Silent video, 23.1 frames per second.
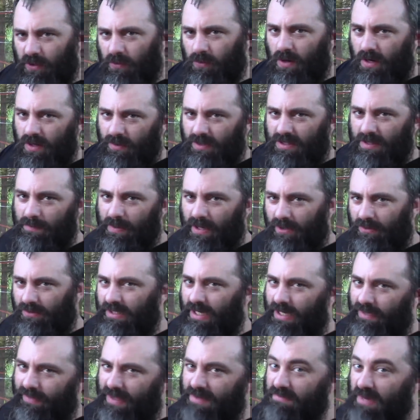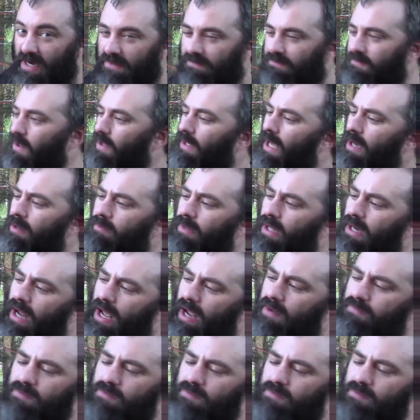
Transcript: running with the barrel down, they might fall out, and I have